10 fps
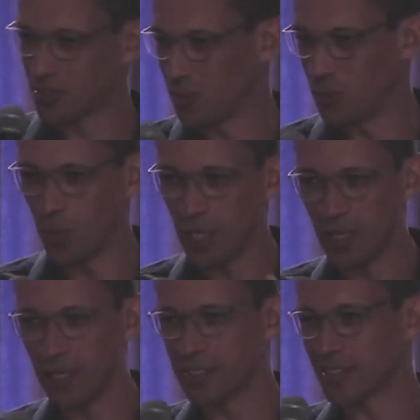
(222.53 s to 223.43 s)
to
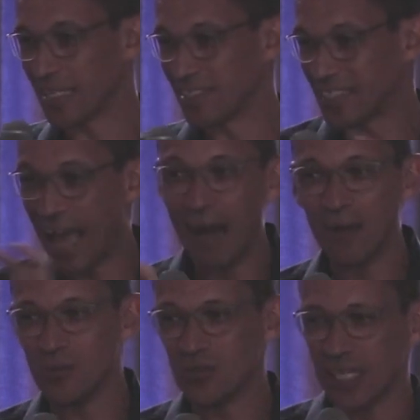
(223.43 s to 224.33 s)
words and
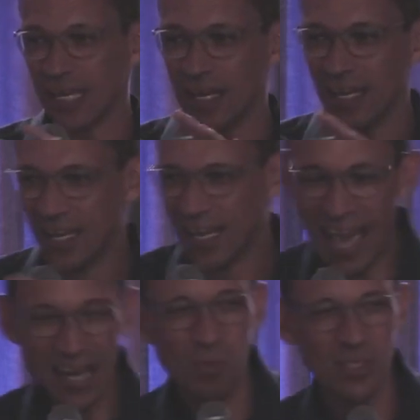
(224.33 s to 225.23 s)
sounds and
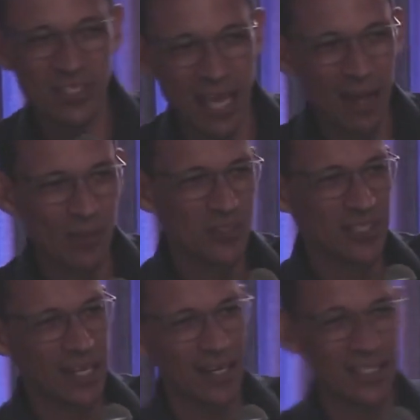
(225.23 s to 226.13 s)
animal sounds
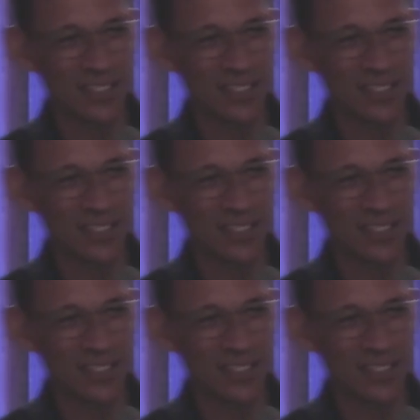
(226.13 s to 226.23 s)
and just